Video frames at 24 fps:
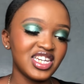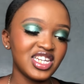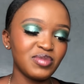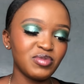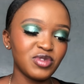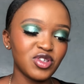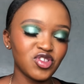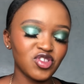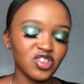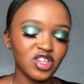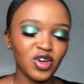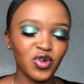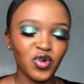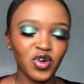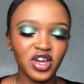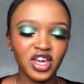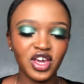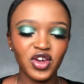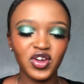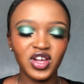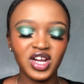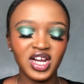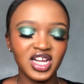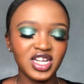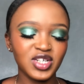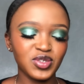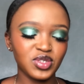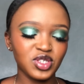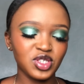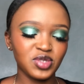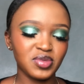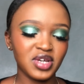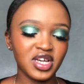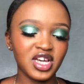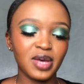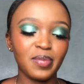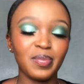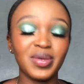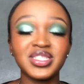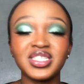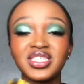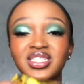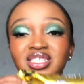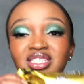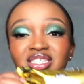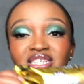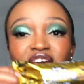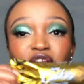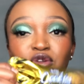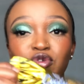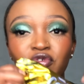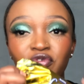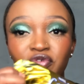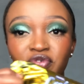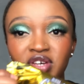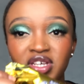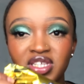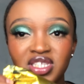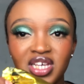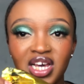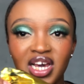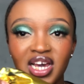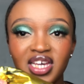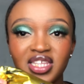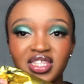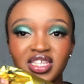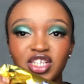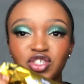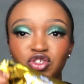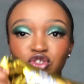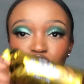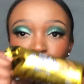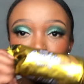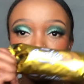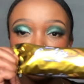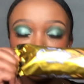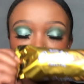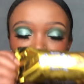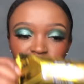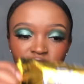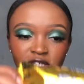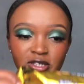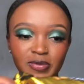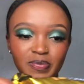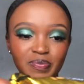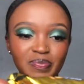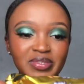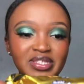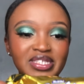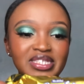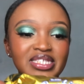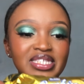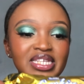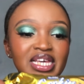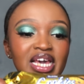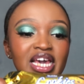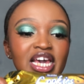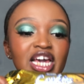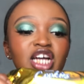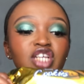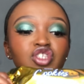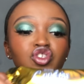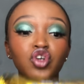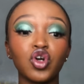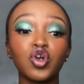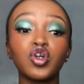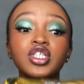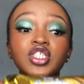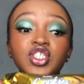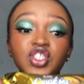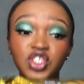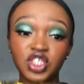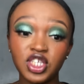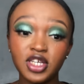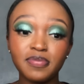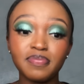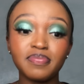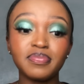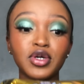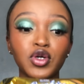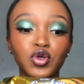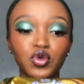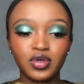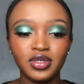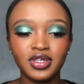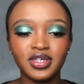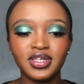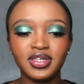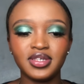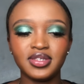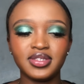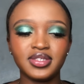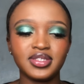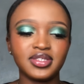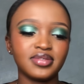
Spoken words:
I'm language, but it's a Novita, and they're choco chip cookies.